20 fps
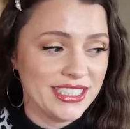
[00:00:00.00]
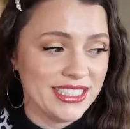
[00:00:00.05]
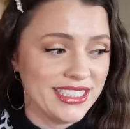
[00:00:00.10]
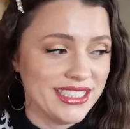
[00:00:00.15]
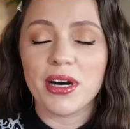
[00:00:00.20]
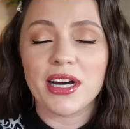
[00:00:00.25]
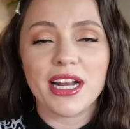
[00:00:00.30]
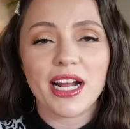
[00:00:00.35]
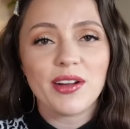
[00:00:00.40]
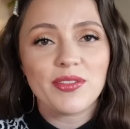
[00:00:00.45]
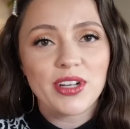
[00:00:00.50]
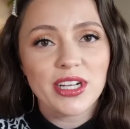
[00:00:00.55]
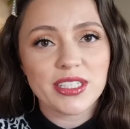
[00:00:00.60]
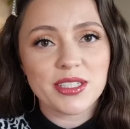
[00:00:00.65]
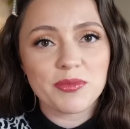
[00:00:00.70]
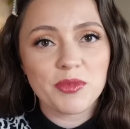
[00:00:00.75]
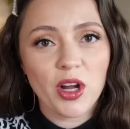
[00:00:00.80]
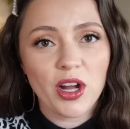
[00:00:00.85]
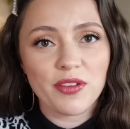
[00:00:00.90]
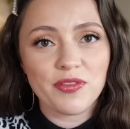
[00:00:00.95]
But I've got
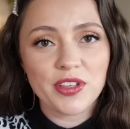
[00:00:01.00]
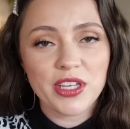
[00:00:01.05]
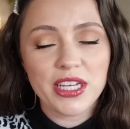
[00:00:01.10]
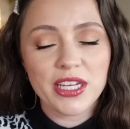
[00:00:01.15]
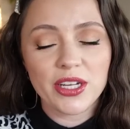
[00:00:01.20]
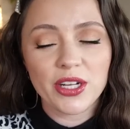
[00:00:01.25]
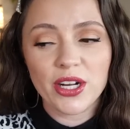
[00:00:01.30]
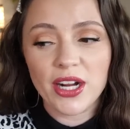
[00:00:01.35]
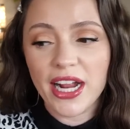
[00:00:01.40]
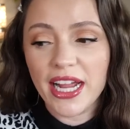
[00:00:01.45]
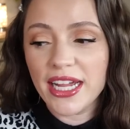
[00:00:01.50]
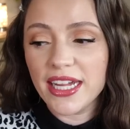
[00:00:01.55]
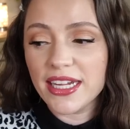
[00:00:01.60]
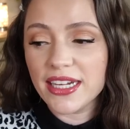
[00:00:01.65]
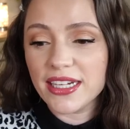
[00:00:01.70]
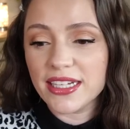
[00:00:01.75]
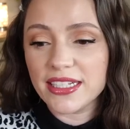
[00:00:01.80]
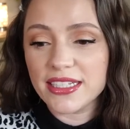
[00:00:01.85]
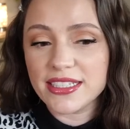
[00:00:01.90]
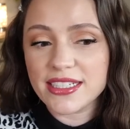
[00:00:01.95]
some coffee here
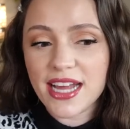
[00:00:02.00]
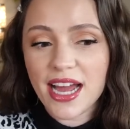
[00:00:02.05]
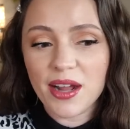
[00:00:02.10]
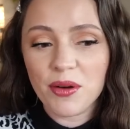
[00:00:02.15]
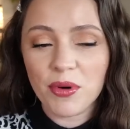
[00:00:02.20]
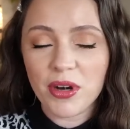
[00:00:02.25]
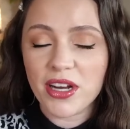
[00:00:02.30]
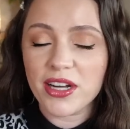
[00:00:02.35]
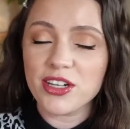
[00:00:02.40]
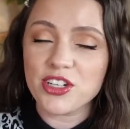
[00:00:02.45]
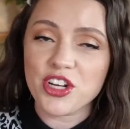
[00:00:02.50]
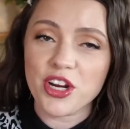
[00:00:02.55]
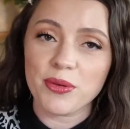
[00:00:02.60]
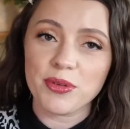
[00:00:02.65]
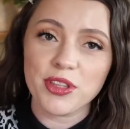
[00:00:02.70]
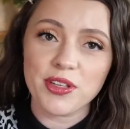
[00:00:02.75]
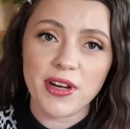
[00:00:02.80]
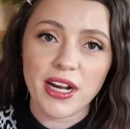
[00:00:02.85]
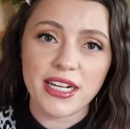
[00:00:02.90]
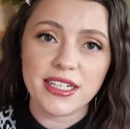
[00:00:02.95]
and I want to to share
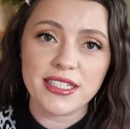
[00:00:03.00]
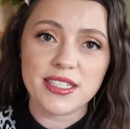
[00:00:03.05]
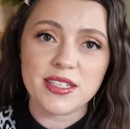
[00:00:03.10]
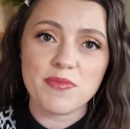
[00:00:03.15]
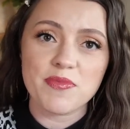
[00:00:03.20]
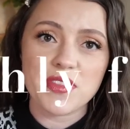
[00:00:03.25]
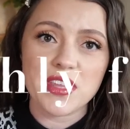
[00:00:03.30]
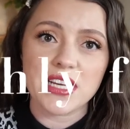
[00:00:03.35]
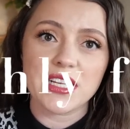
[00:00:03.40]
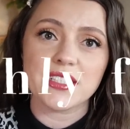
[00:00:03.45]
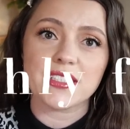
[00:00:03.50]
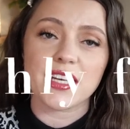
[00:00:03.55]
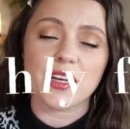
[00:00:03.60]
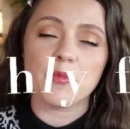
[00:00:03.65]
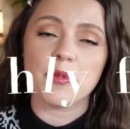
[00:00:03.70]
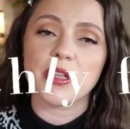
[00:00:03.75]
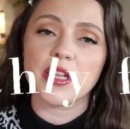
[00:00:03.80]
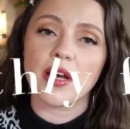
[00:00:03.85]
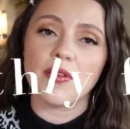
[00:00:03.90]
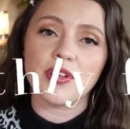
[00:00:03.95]
with you guys some things I've
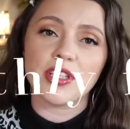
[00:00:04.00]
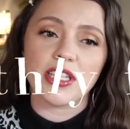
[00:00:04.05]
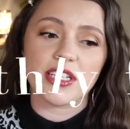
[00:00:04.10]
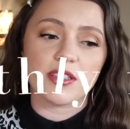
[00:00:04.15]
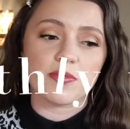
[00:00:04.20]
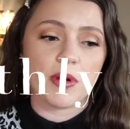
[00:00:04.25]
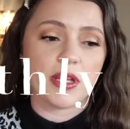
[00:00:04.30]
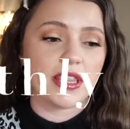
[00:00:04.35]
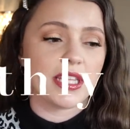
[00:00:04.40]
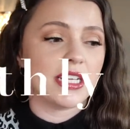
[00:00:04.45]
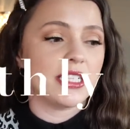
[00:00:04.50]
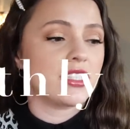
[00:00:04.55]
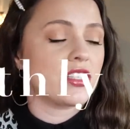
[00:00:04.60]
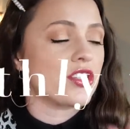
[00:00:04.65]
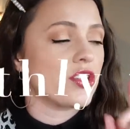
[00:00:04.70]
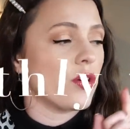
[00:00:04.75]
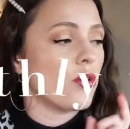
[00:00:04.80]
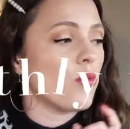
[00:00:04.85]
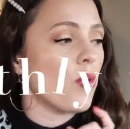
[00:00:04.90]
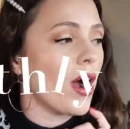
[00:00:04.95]
been loving this month. It's
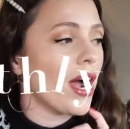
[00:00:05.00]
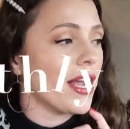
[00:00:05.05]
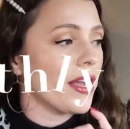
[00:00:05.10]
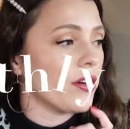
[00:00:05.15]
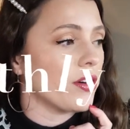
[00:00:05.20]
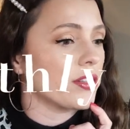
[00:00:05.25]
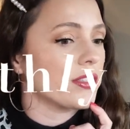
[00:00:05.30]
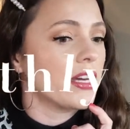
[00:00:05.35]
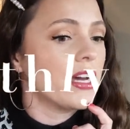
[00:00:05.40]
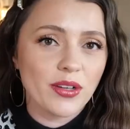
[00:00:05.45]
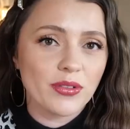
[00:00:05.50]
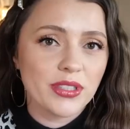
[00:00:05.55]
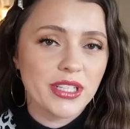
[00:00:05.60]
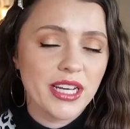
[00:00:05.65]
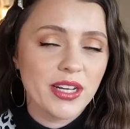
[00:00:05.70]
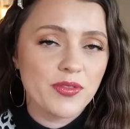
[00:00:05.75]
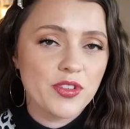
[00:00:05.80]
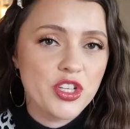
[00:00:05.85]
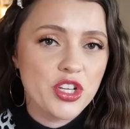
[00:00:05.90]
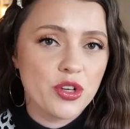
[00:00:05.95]
so wild. I only
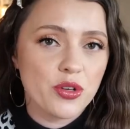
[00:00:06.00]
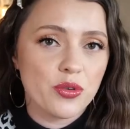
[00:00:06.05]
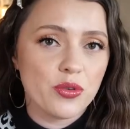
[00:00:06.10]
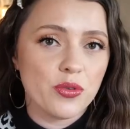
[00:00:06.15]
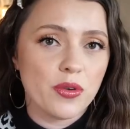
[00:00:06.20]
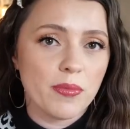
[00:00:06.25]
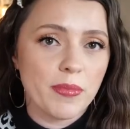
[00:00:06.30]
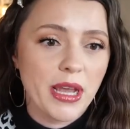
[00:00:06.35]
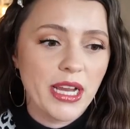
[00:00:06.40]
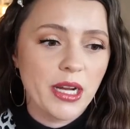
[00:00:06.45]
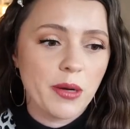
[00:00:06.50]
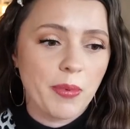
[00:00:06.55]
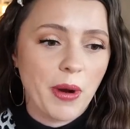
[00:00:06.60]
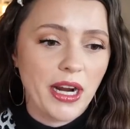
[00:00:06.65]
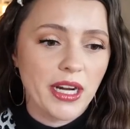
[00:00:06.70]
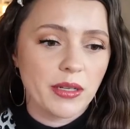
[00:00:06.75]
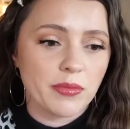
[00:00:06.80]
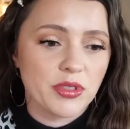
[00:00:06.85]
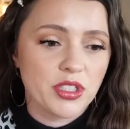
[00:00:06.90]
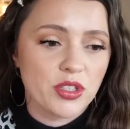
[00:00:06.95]
have two makeup
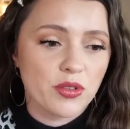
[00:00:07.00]
items.